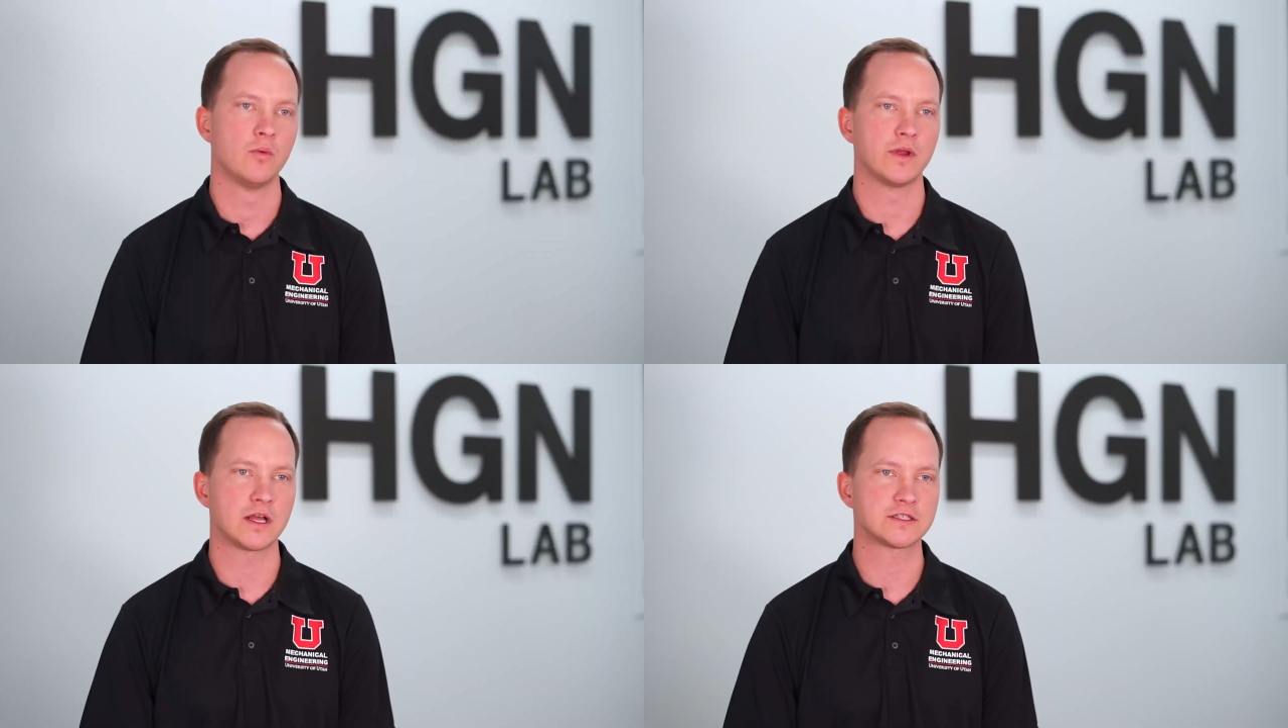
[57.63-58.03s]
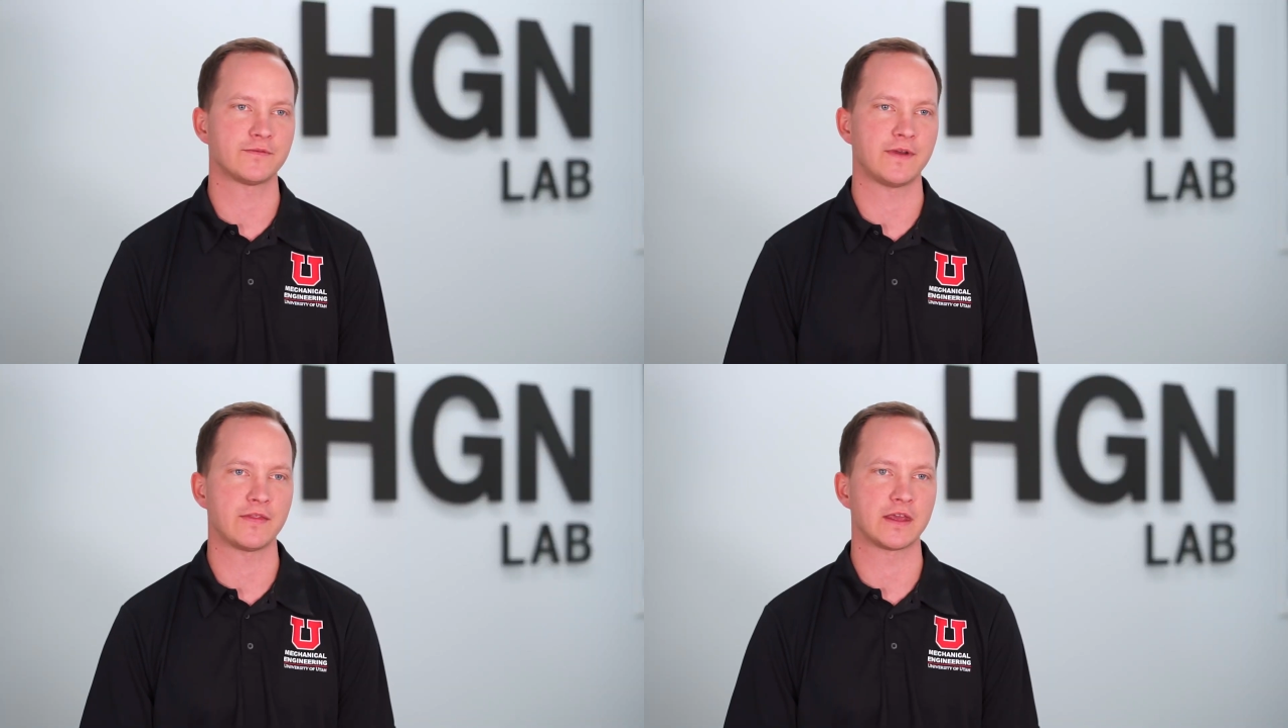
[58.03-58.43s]
We also
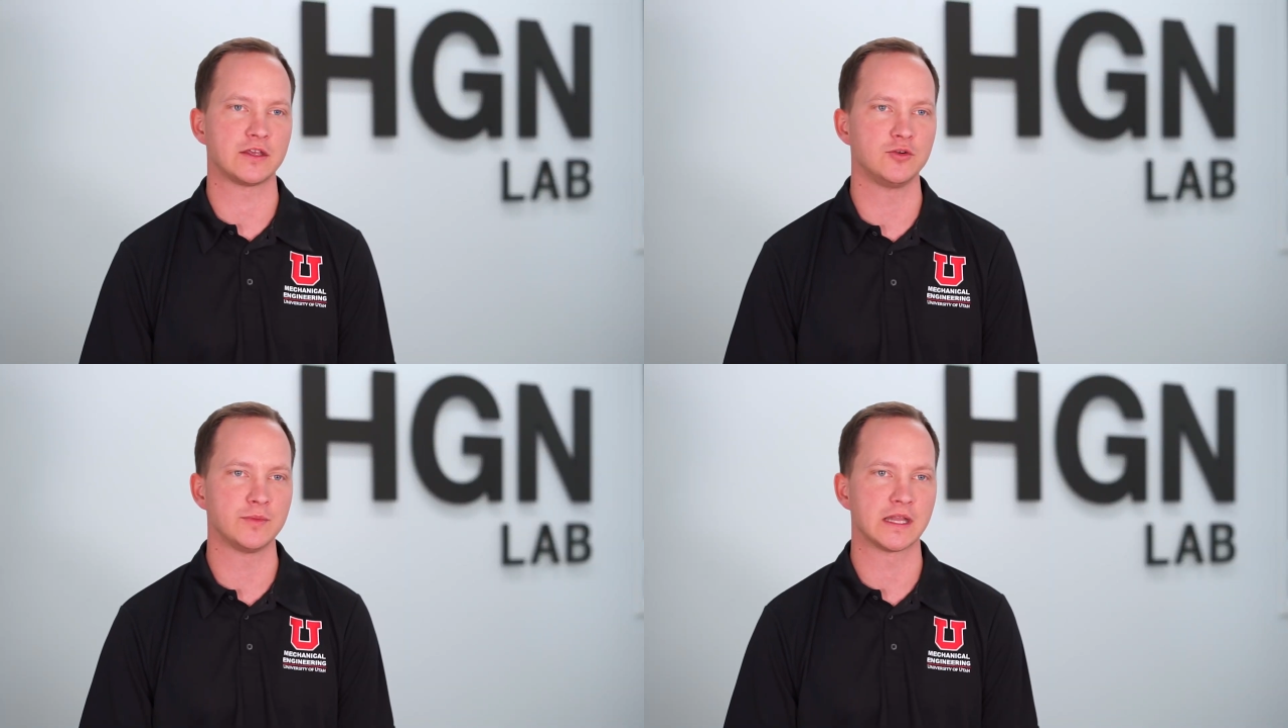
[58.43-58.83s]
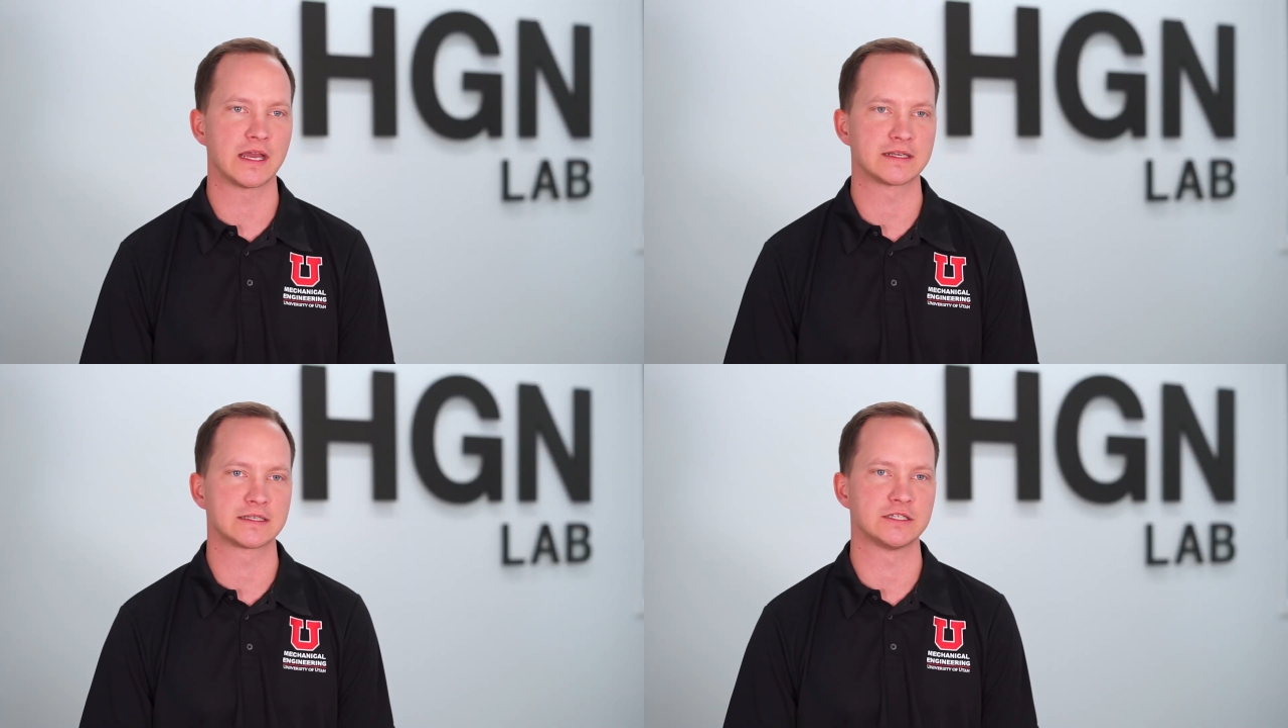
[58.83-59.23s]
found that human
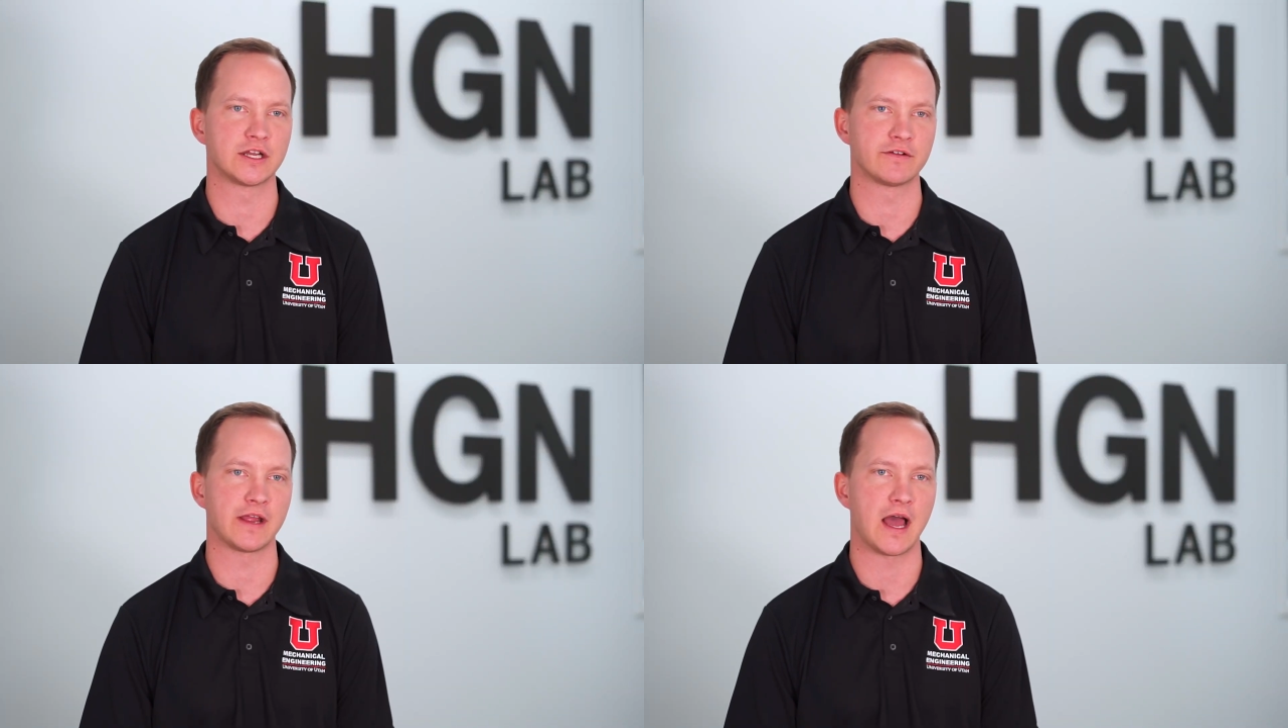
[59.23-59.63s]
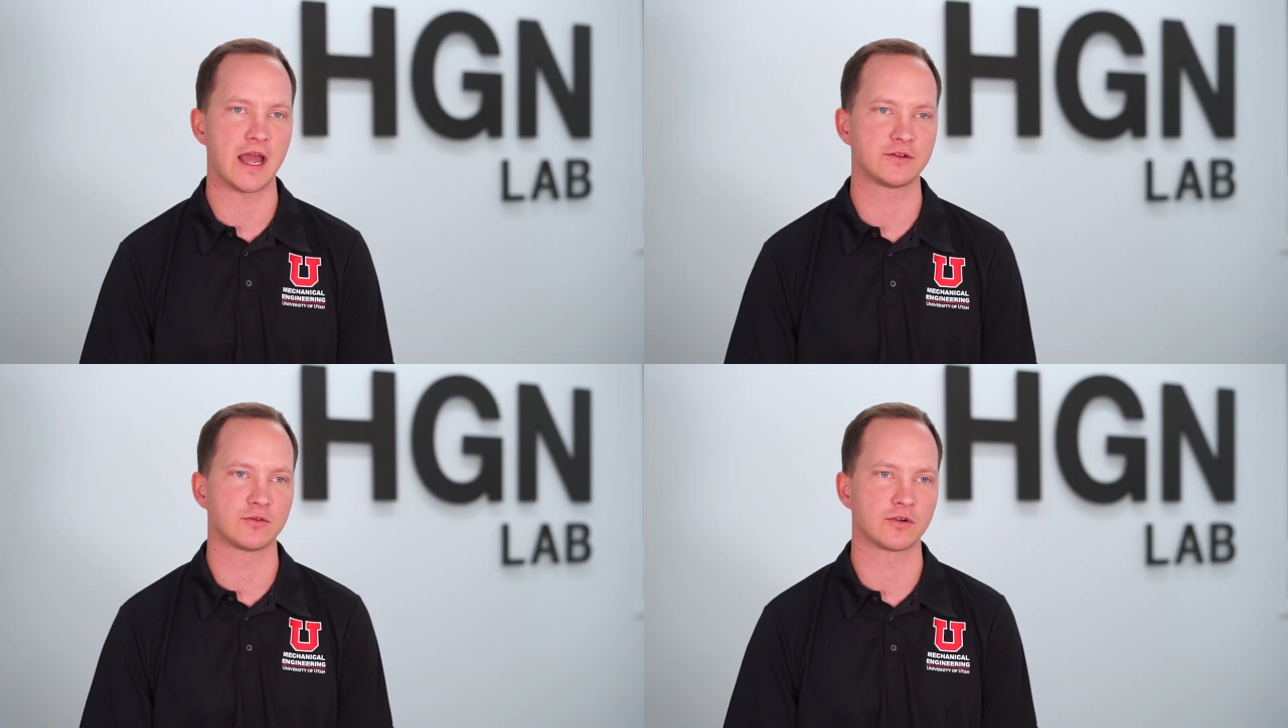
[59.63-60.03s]
legs can generate
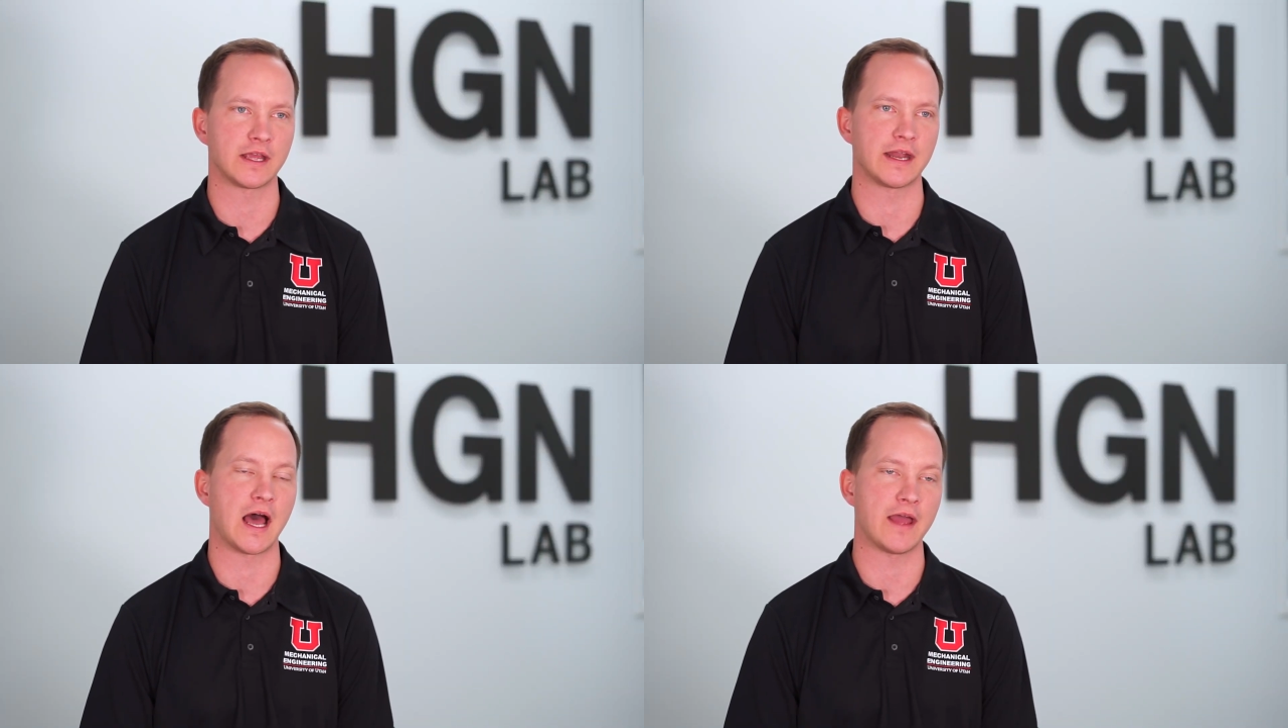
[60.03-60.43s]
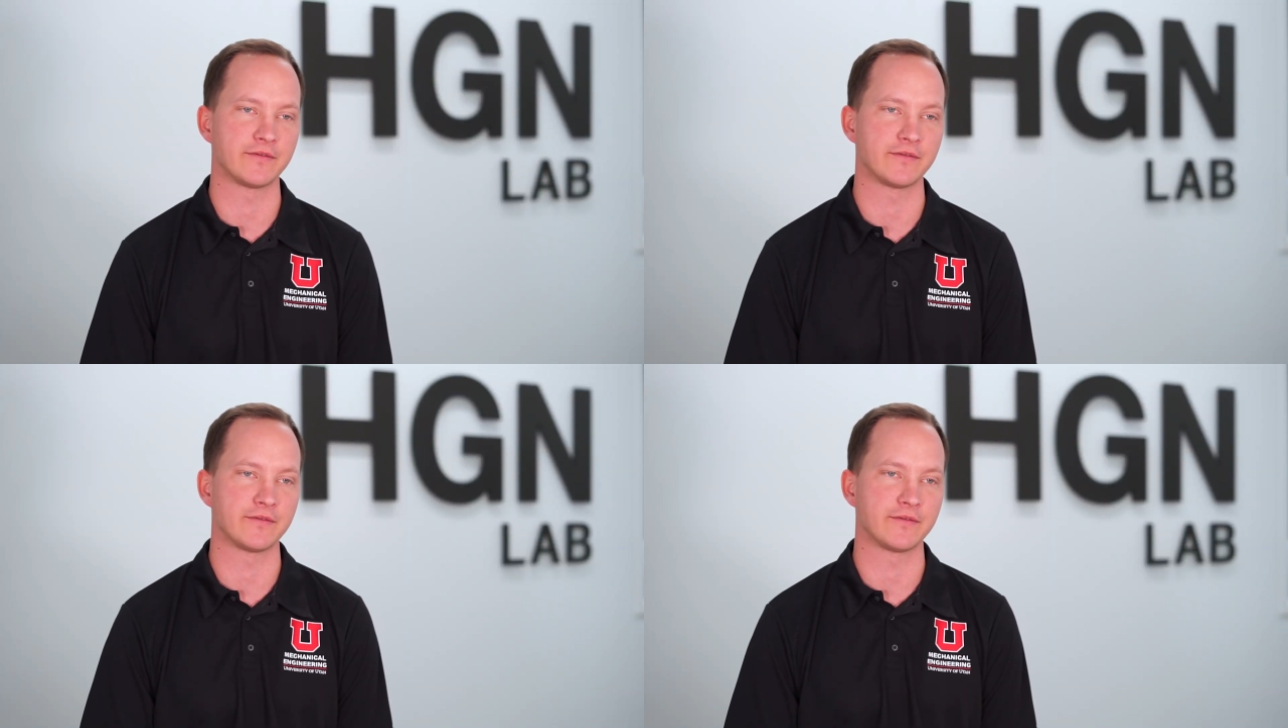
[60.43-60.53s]
high torque and high